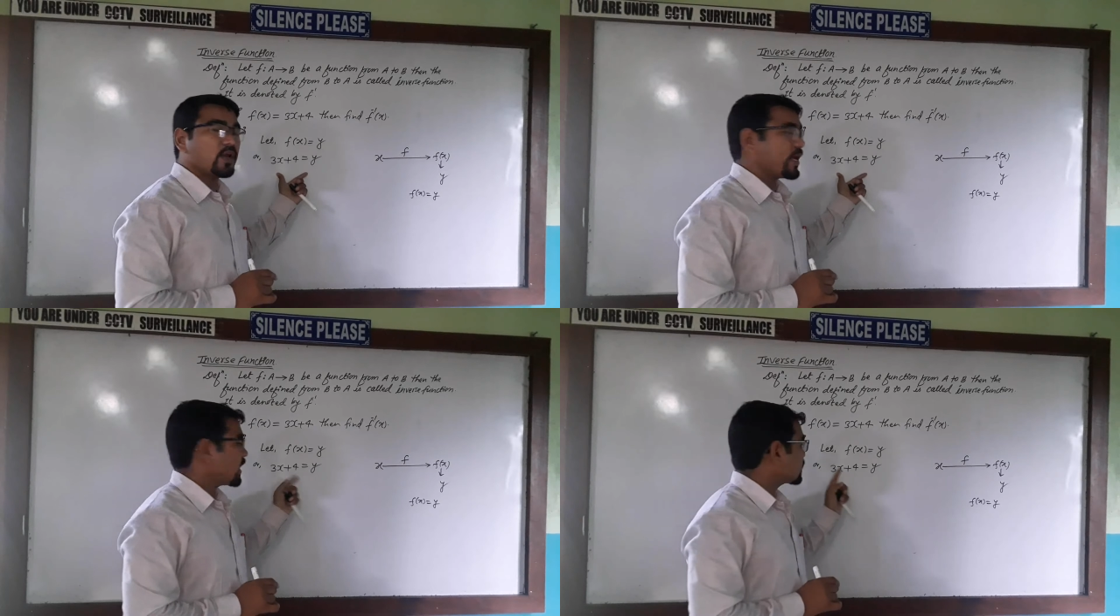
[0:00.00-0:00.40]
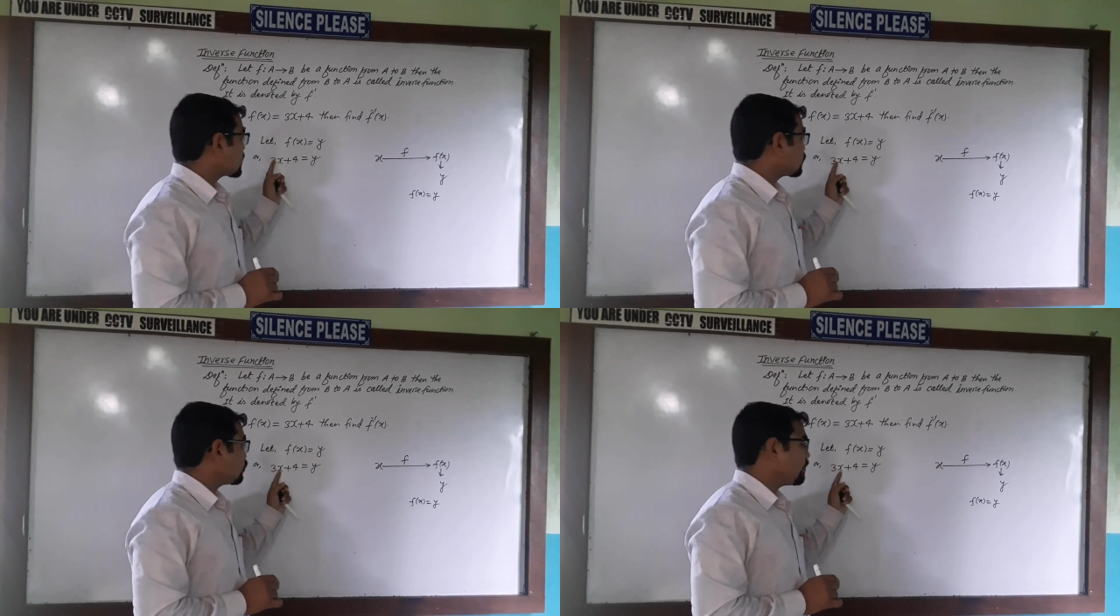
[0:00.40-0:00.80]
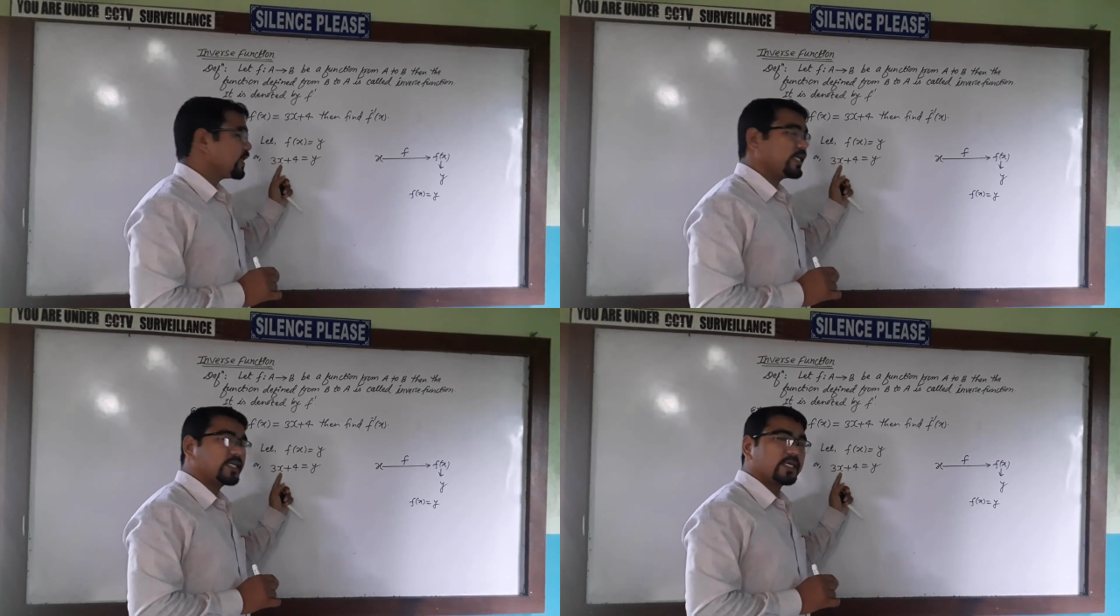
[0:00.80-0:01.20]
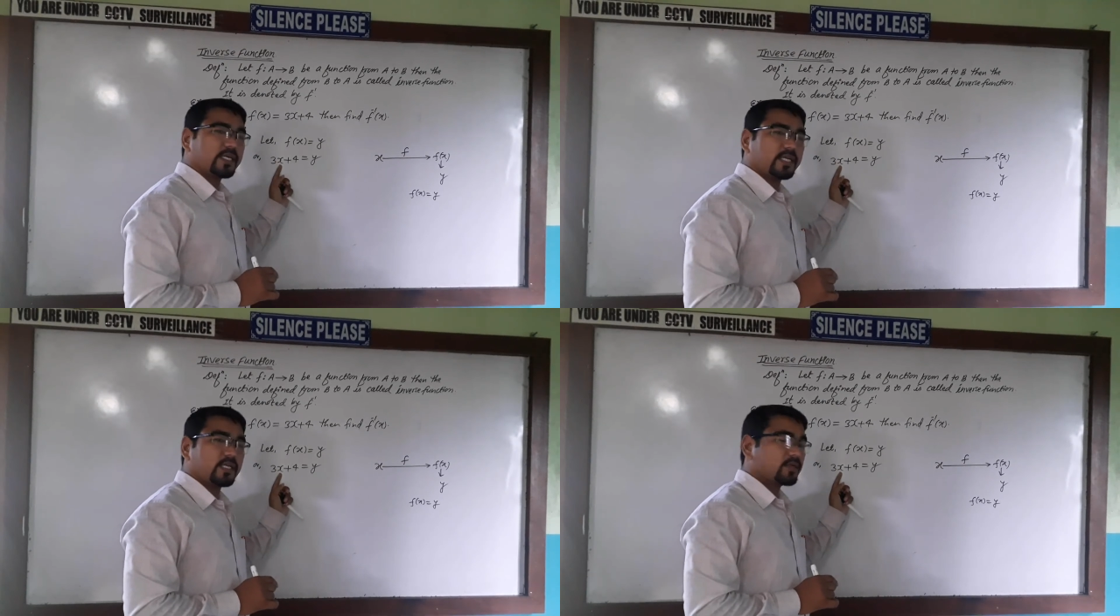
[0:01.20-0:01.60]
x should be written
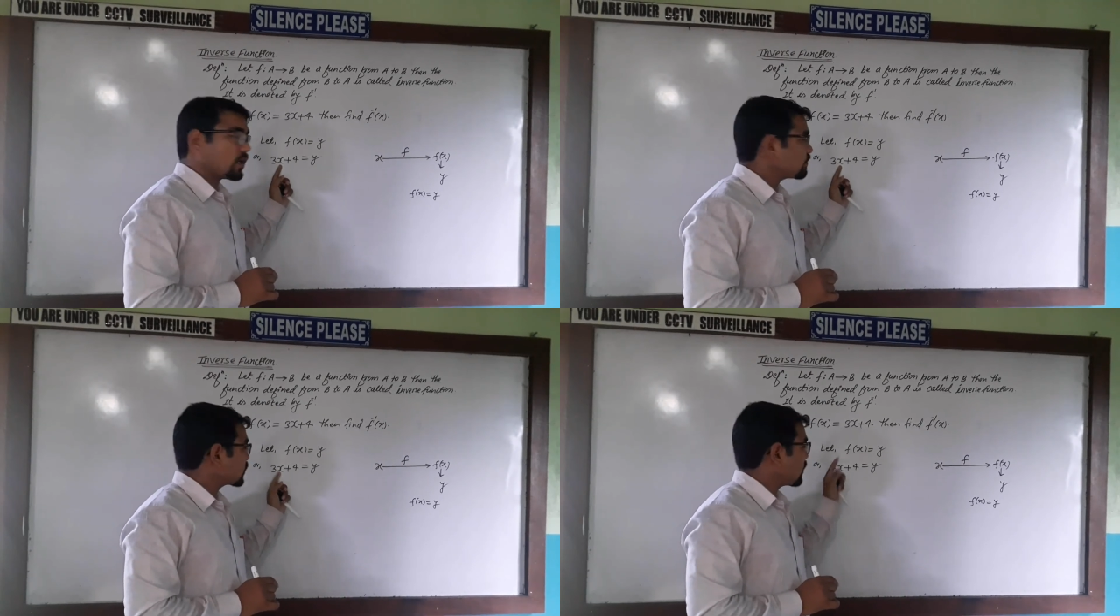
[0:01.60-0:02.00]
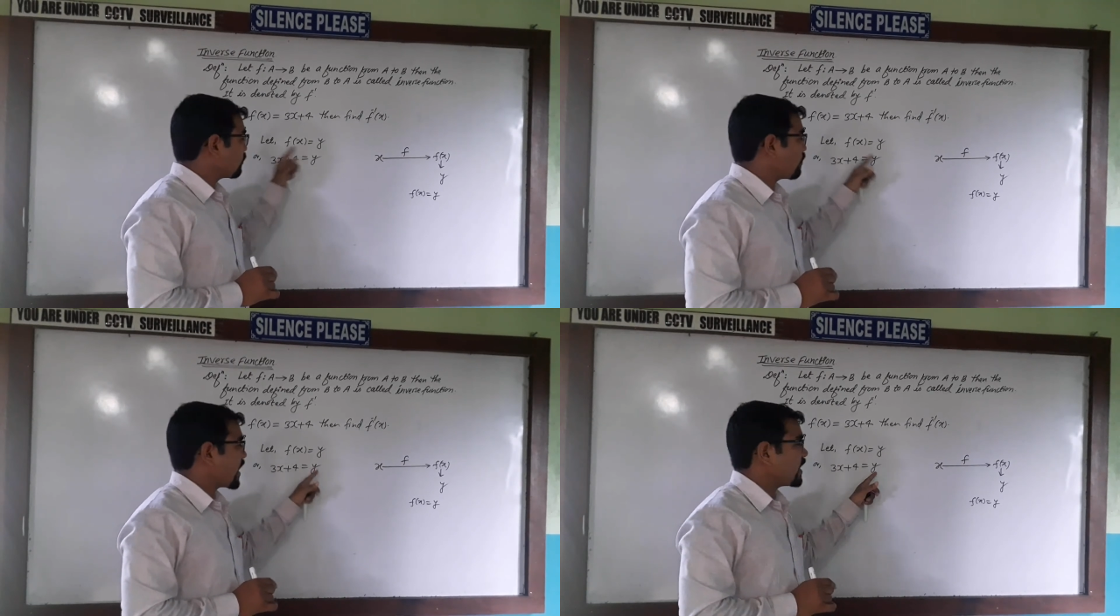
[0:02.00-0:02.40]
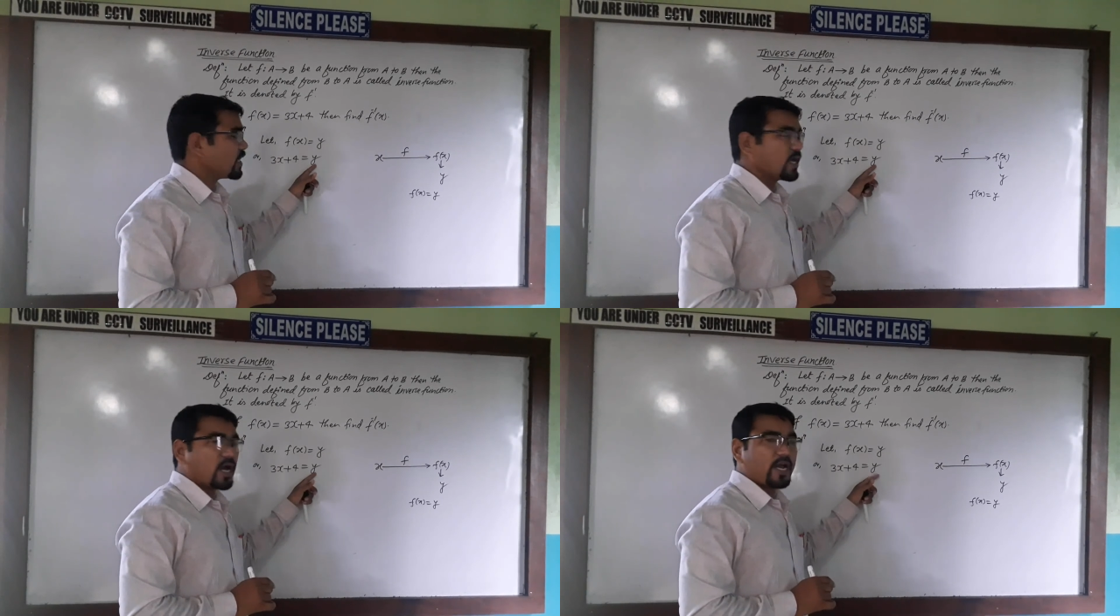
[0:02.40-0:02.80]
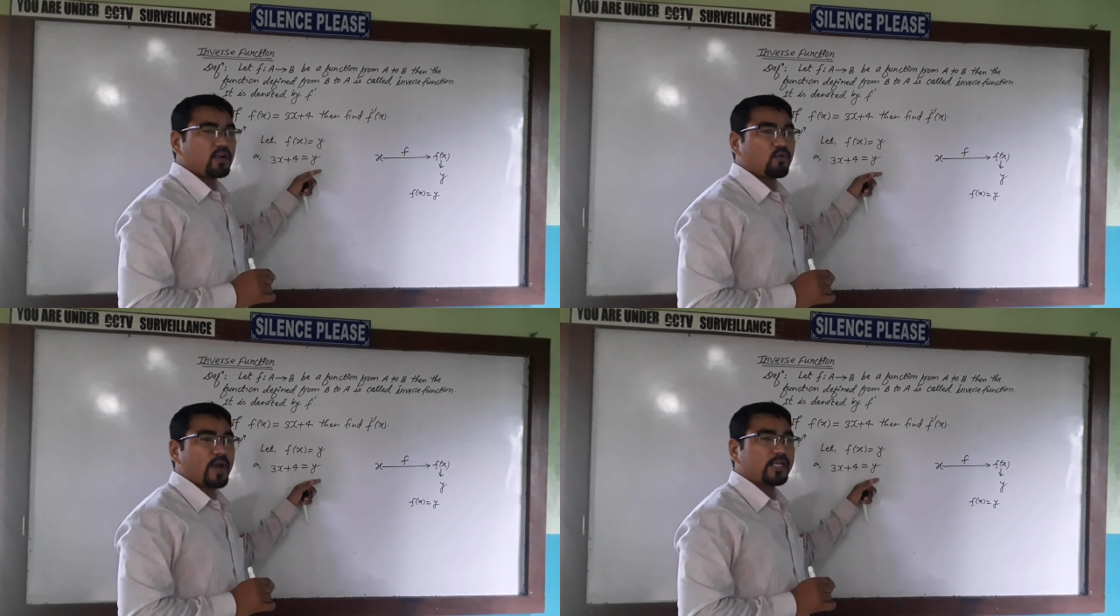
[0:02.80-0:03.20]
in terms of y
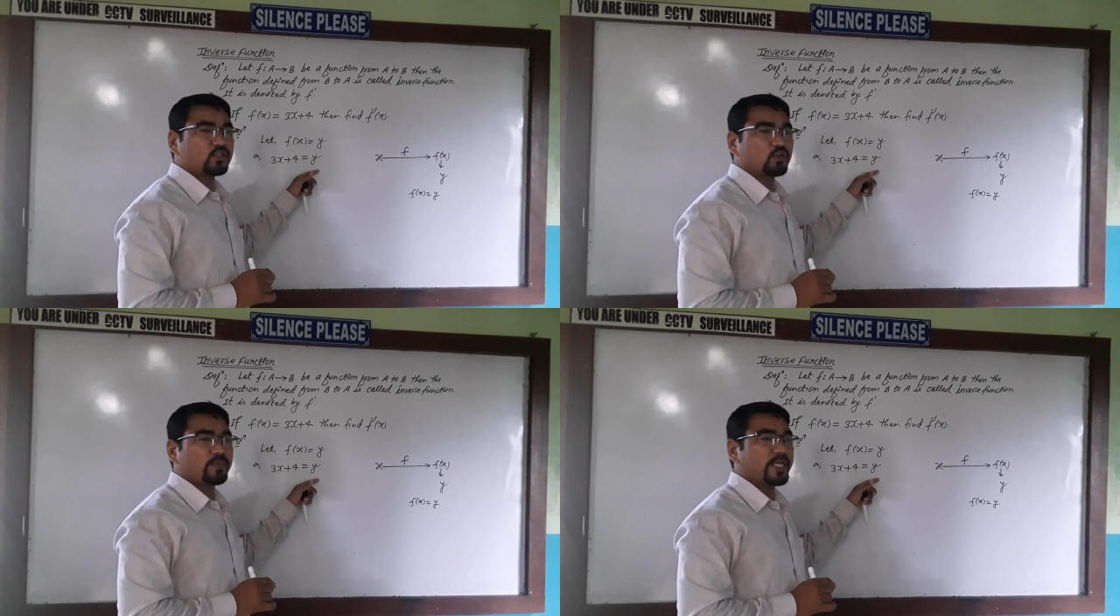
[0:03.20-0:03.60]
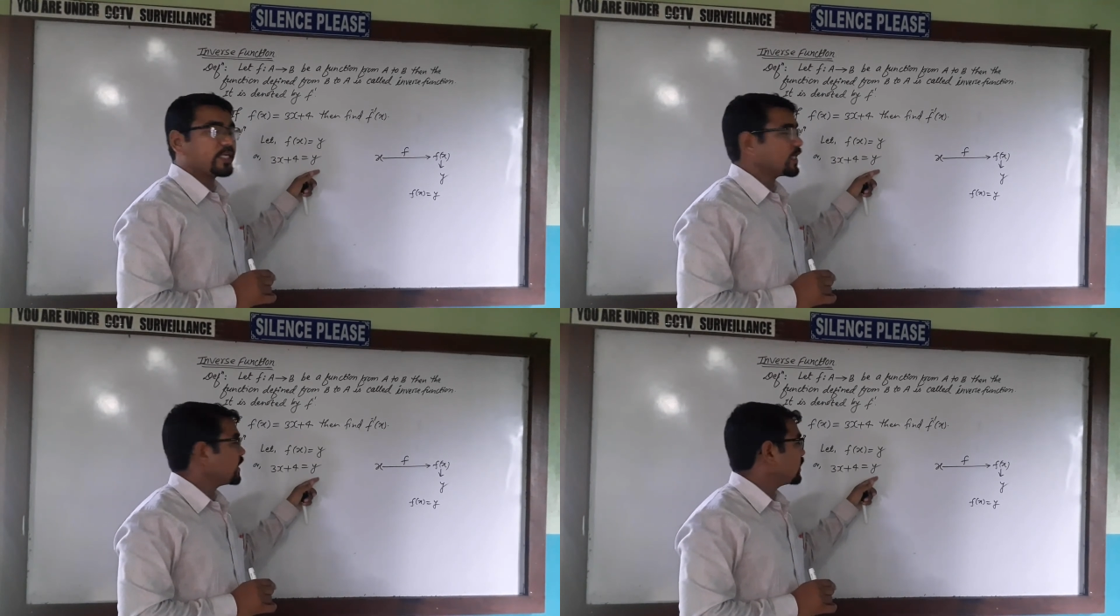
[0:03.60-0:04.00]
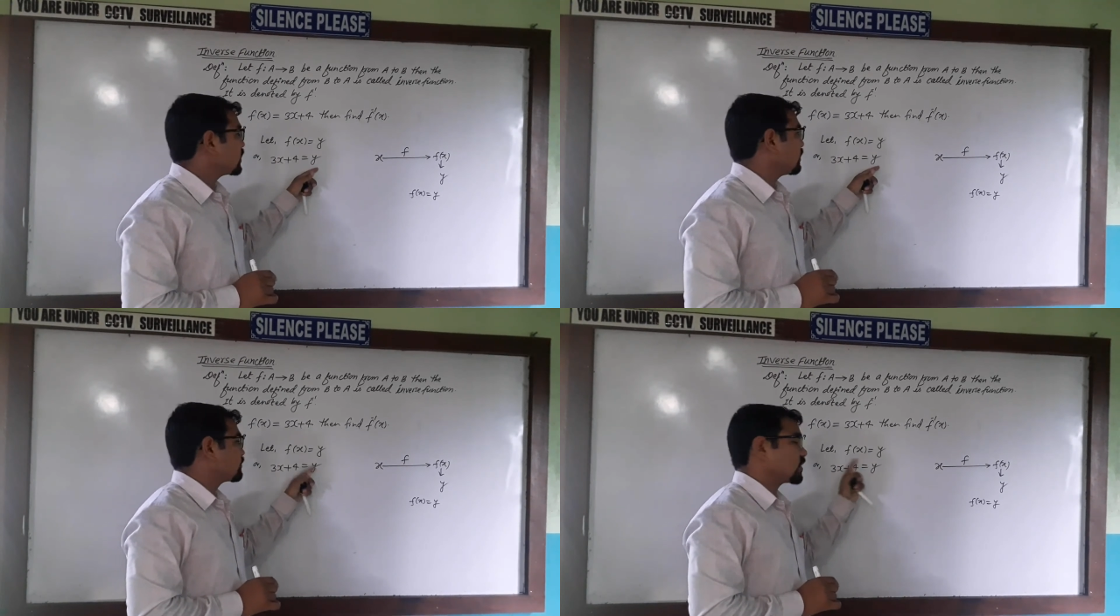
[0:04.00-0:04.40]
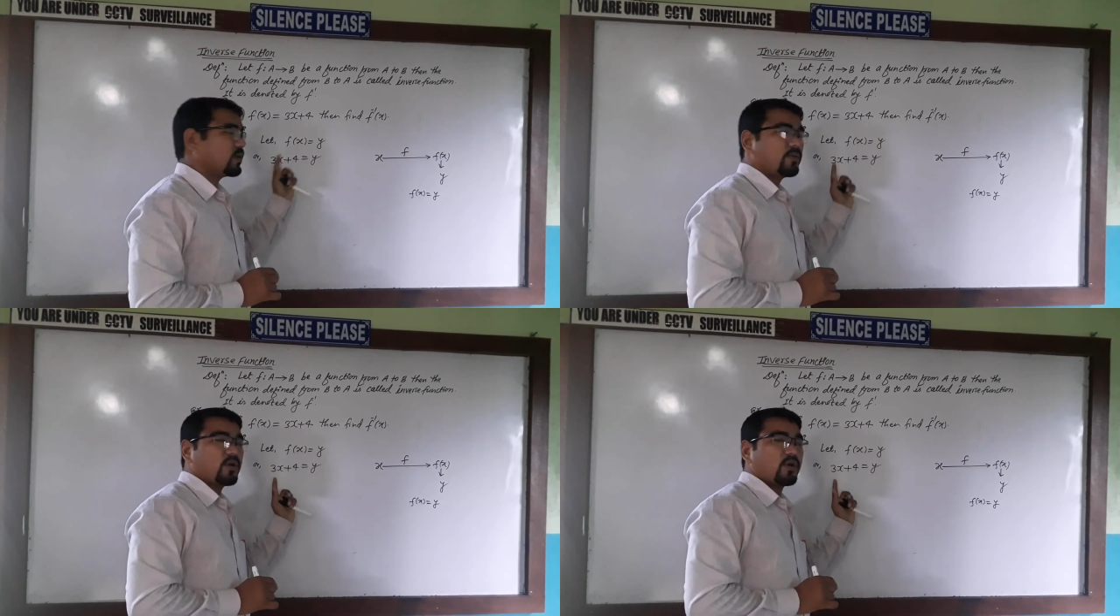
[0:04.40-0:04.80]
and y should be written in terms
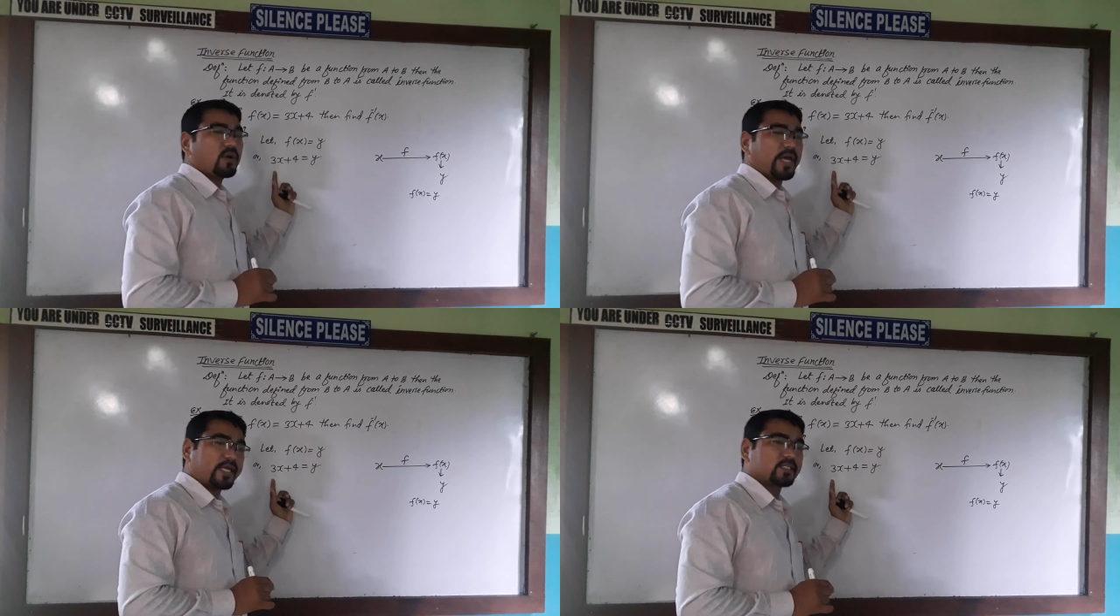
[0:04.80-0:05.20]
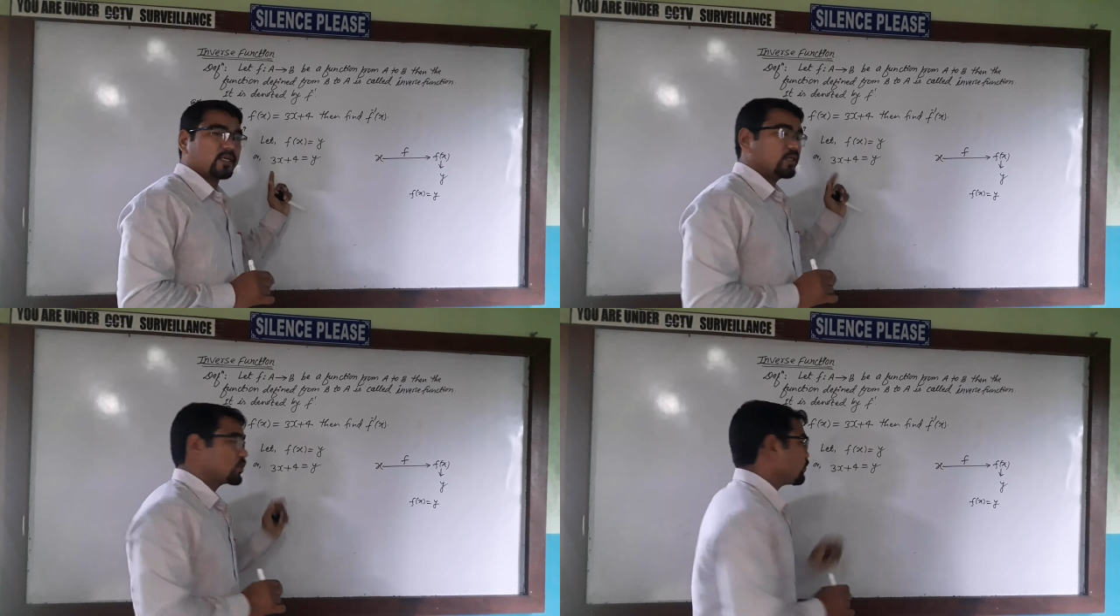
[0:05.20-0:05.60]
of x. So